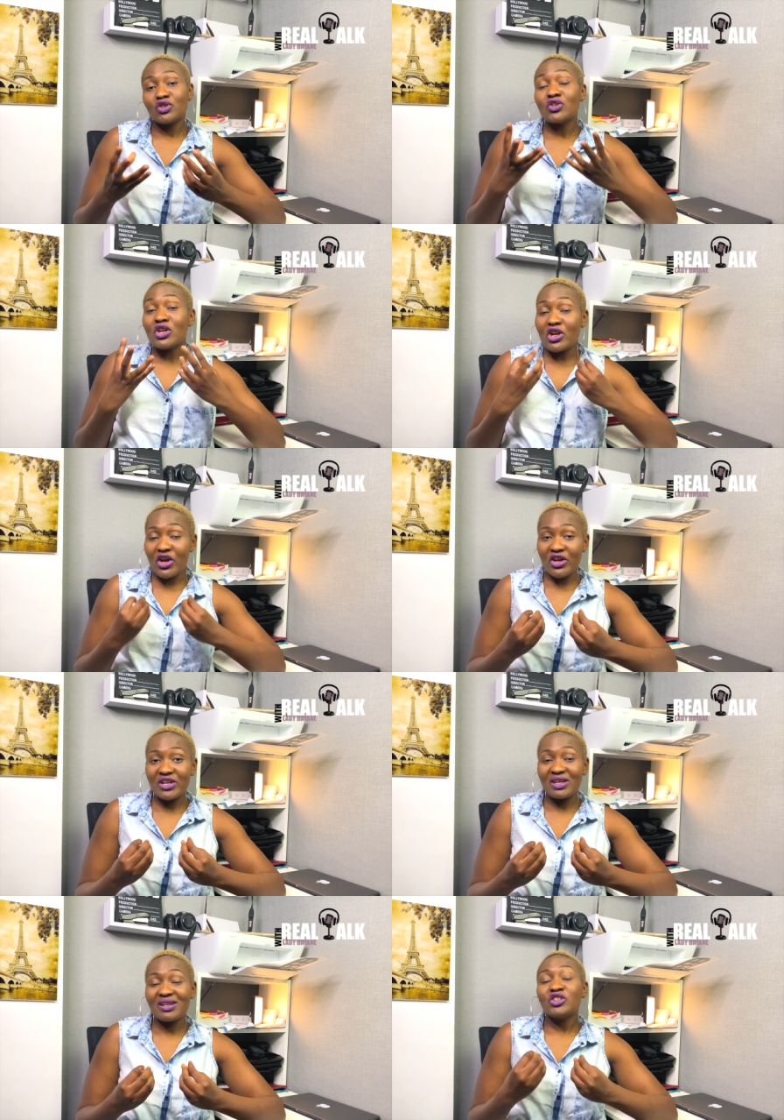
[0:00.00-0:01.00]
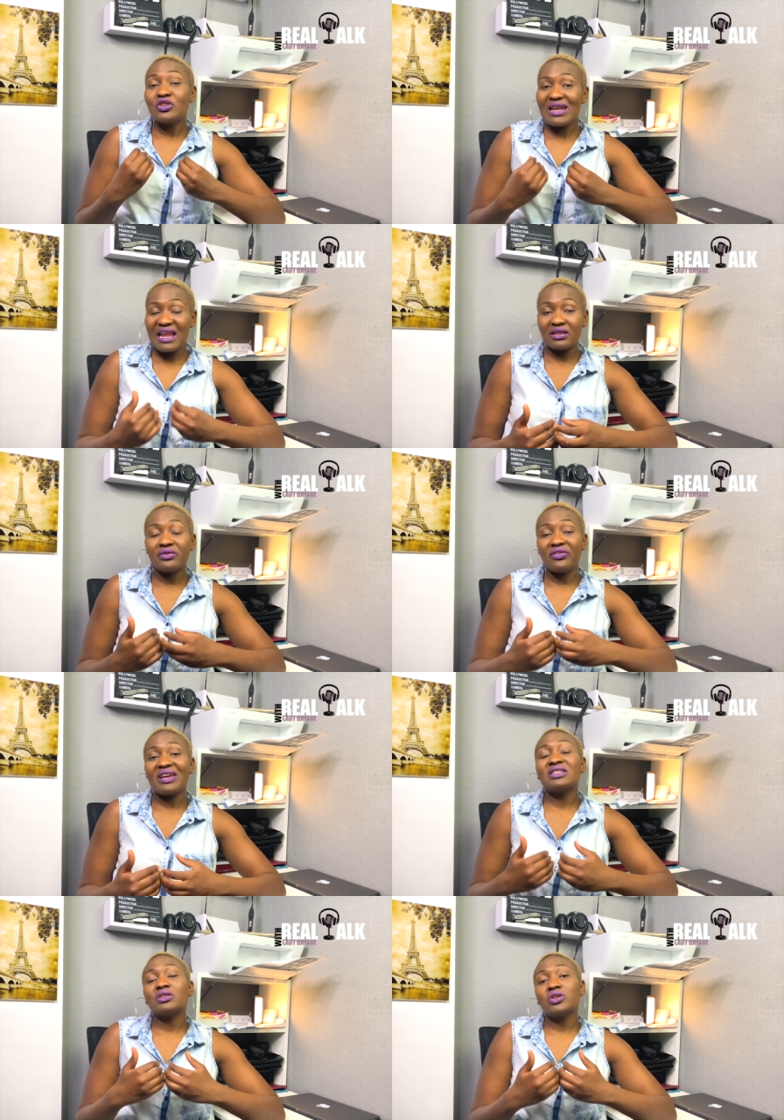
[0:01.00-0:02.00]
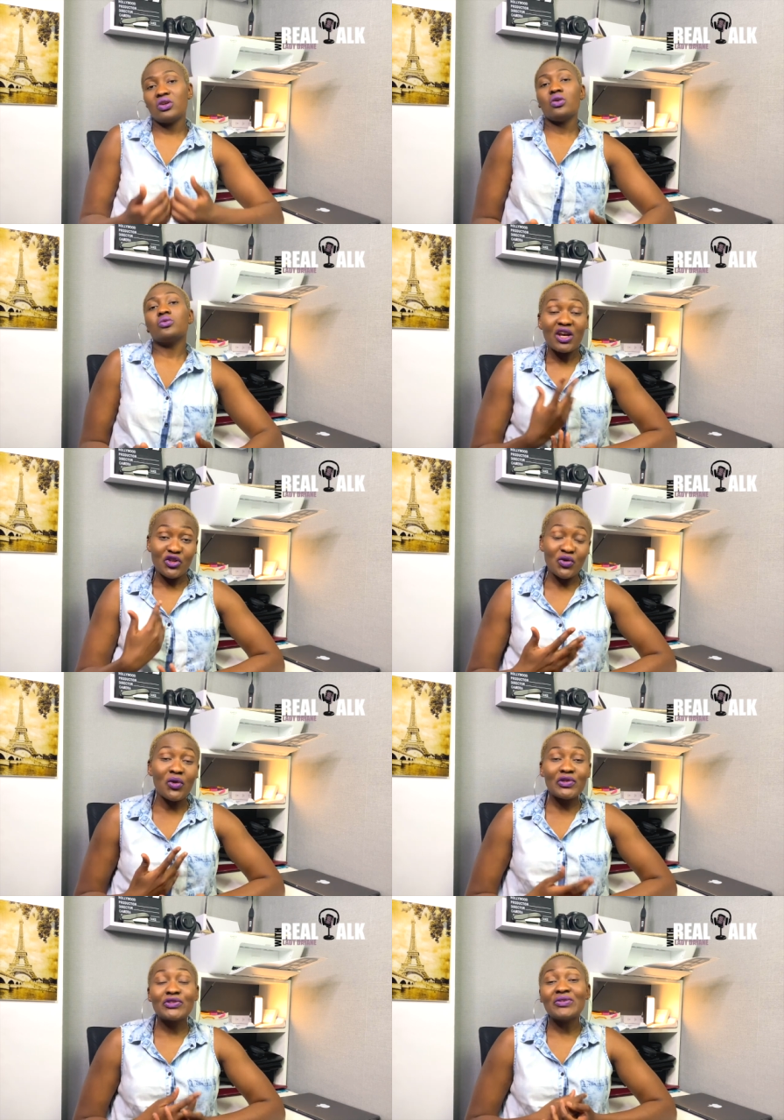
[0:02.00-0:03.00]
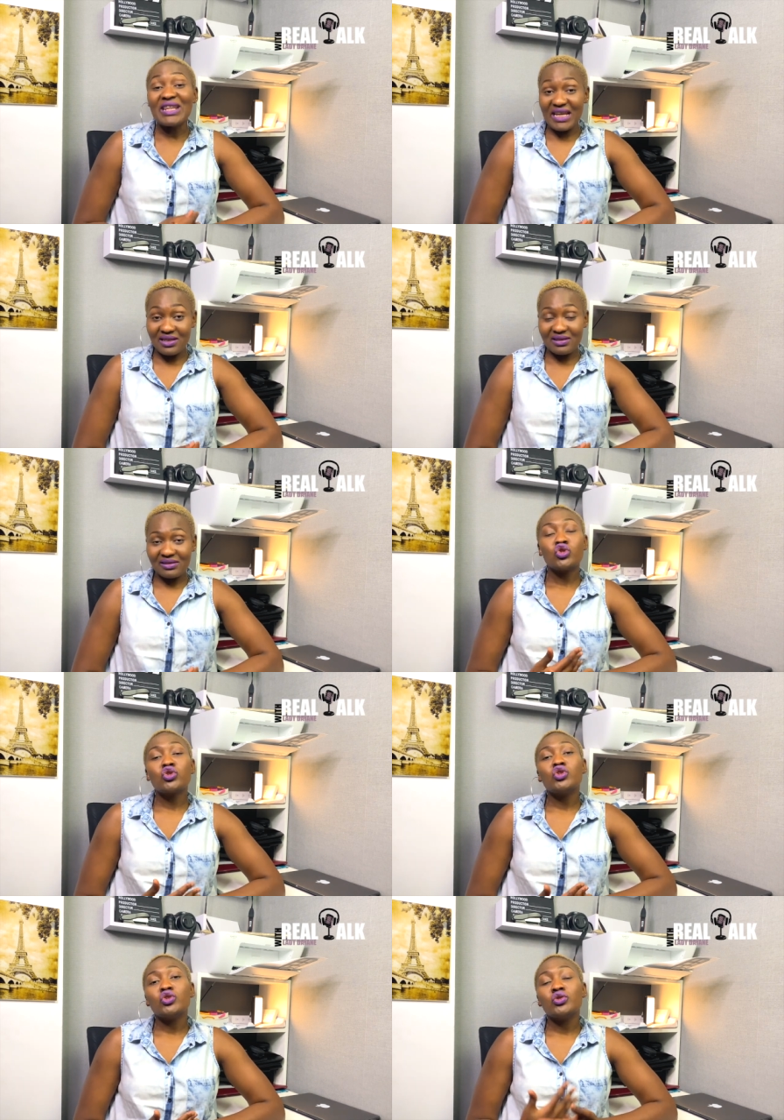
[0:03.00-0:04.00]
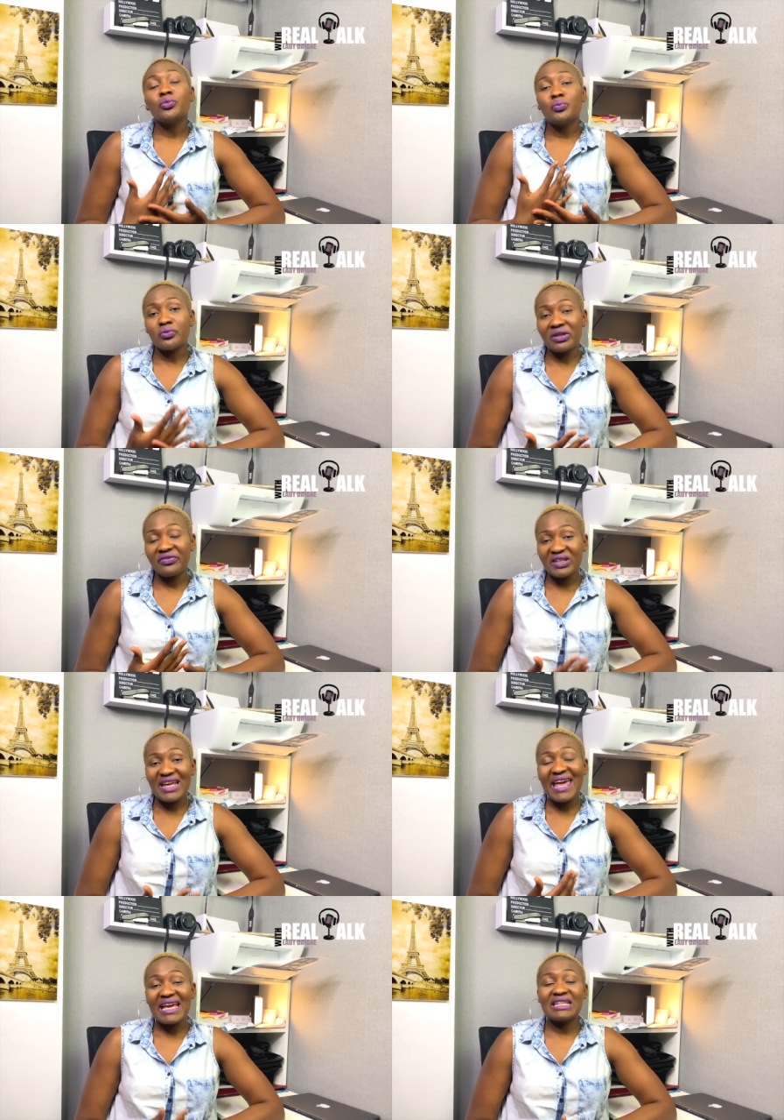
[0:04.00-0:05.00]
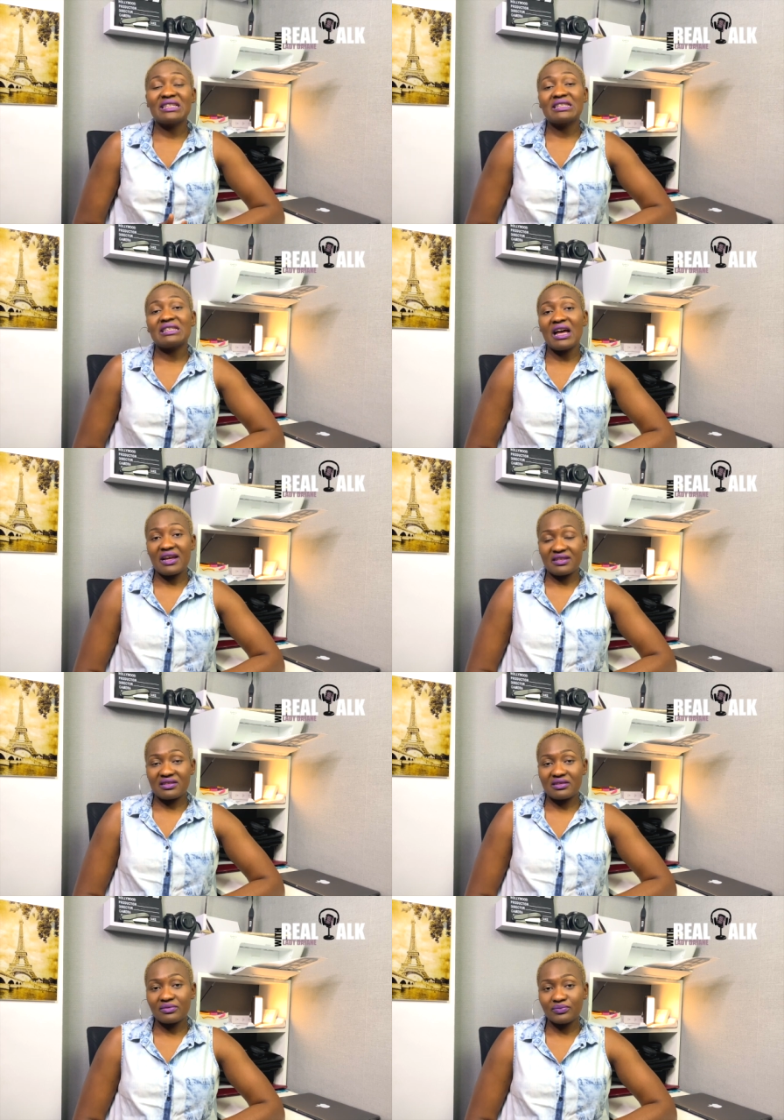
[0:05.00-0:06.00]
to learn to let things go. You also need to do breathing exercise.